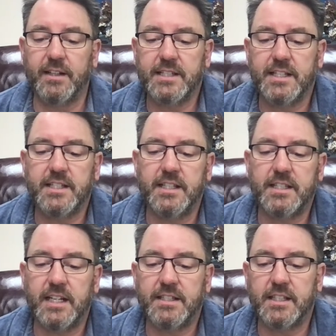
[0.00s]
He says this
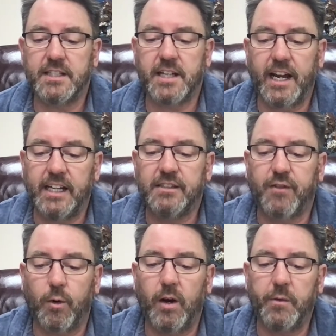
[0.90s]
sets the stage
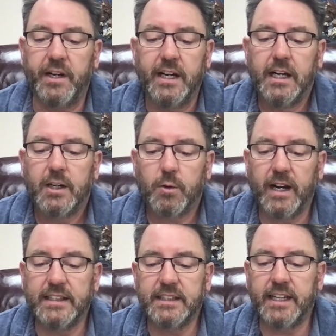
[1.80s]
for what we
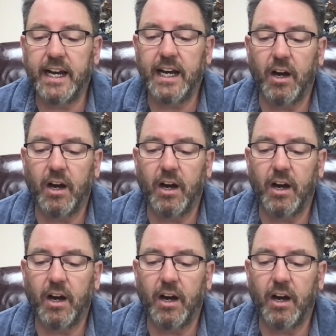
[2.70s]
read today.